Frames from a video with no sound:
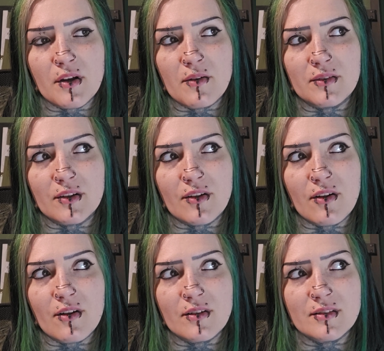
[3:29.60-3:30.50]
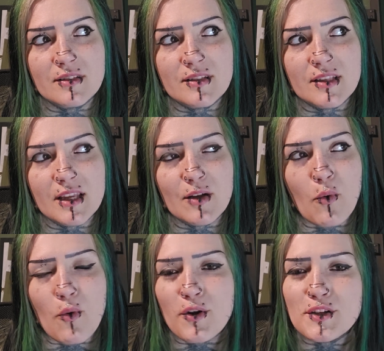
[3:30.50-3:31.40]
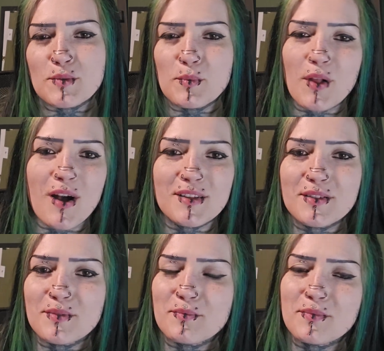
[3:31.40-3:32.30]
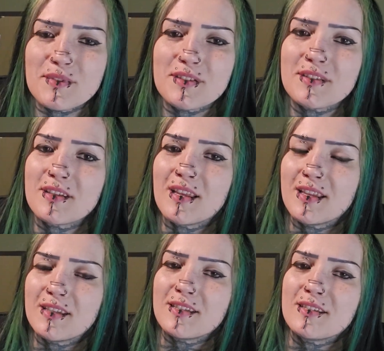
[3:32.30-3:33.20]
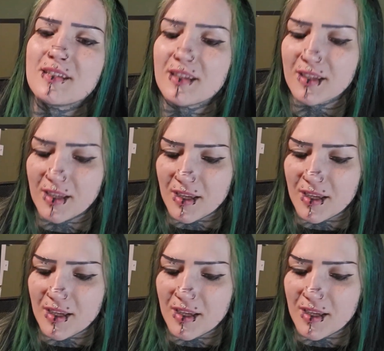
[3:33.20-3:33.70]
forget what they're called. It's like orange blossoms, and